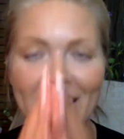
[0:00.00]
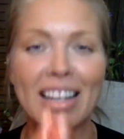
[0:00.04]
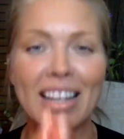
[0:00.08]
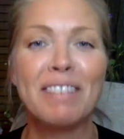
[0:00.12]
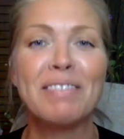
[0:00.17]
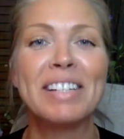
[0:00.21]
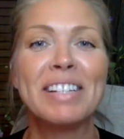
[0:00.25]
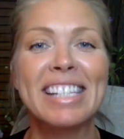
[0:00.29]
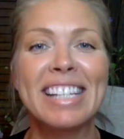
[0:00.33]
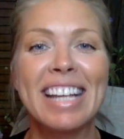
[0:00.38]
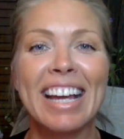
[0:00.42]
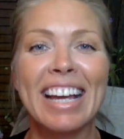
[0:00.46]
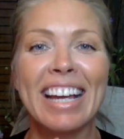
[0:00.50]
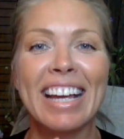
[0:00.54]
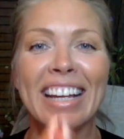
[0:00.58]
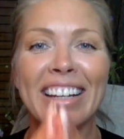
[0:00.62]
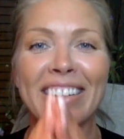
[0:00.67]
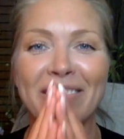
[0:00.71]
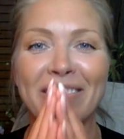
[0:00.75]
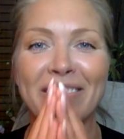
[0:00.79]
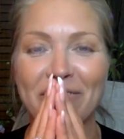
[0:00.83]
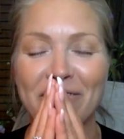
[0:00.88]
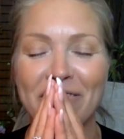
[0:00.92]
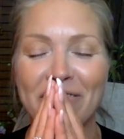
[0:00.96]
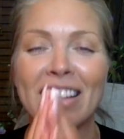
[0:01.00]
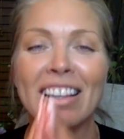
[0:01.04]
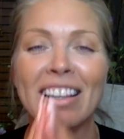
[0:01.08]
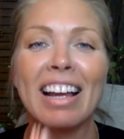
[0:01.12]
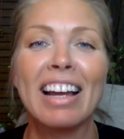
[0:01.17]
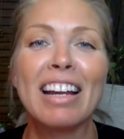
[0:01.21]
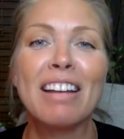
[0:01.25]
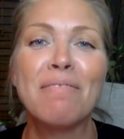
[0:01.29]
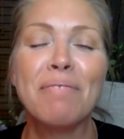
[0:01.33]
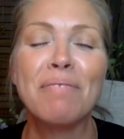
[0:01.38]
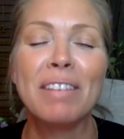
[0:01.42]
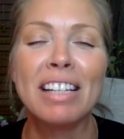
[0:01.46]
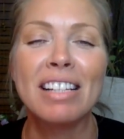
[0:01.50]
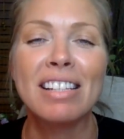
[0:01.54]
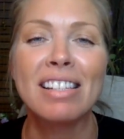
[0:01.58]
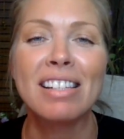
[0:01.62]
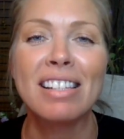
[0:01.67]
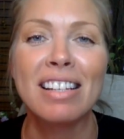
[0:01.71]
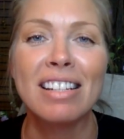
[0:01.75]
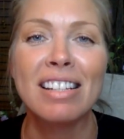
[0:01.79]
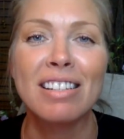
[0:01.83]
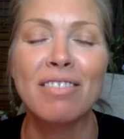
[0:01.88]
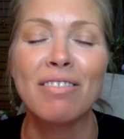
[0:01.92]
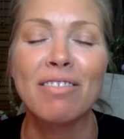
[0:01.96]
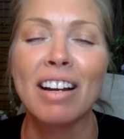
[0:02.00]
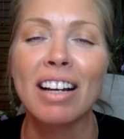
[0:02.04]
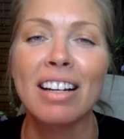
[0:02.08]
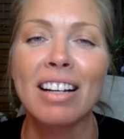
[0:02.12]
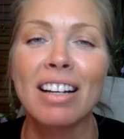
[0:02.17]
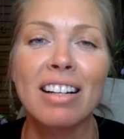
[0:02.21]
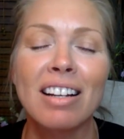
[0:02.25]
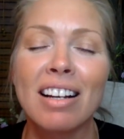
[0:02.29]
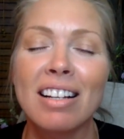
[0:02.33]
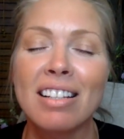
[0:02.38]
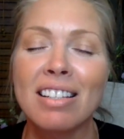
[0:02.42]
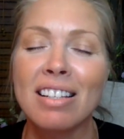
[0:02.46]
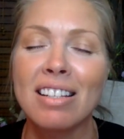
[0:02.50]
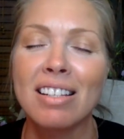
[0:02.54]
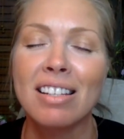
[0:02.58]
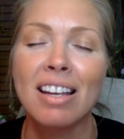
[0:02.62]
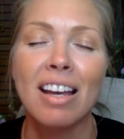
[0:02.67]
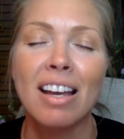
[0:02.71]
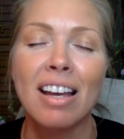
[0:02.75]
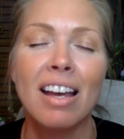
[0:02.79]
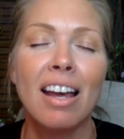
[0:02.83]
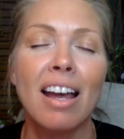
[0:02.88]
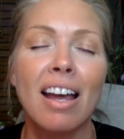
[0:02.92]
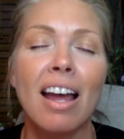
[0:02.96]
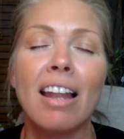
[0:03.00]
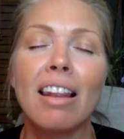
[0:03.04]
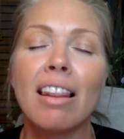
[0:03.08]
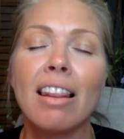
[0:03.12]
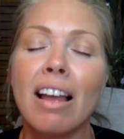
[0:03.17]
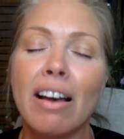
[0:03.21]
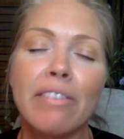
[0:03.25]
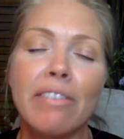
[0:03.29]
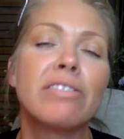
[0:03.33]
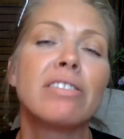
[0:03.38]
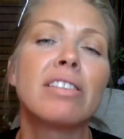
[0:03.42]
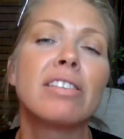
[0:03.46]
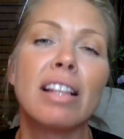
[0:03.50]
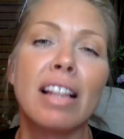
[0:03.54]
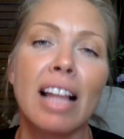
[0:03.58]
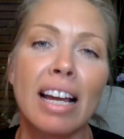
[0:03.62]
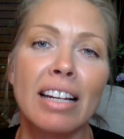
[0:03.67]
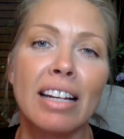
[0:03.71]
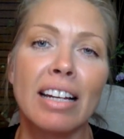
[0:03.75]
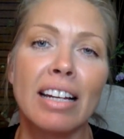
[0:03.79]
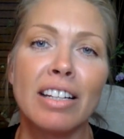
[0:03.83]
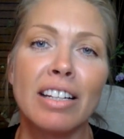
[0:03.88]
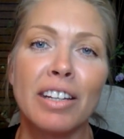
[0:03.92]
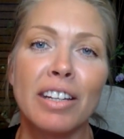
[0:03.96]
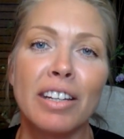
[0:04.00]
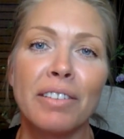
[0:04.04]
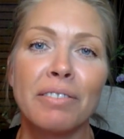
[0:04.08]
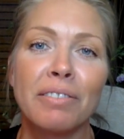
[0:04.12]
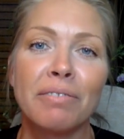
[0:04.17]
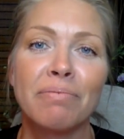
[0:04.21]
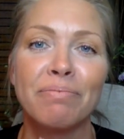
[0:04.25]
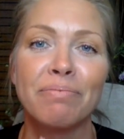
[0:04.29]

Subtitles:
Namaste. The light in me sees and recognizes and loves the light in you.